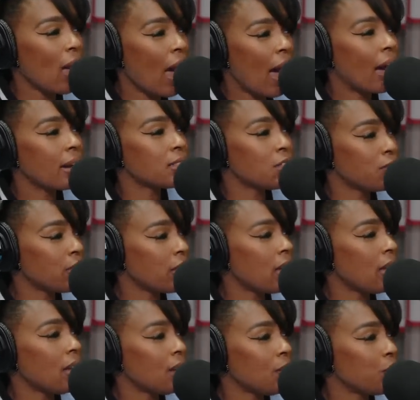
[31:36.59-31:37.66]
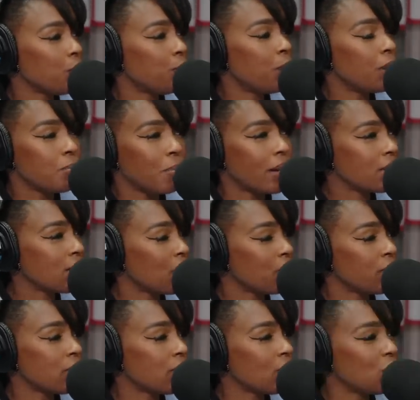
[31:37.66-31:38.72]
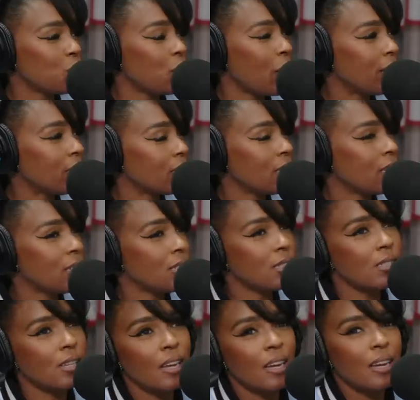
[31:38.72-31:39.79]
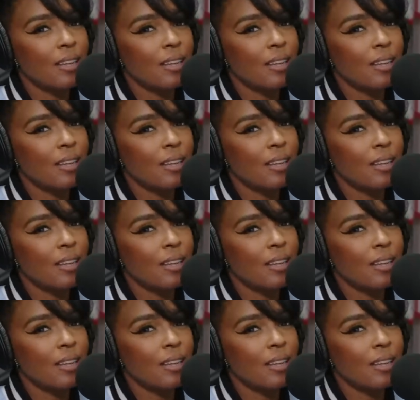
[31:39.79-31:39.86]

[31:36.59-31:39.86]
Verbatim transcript: actively putting myself in situations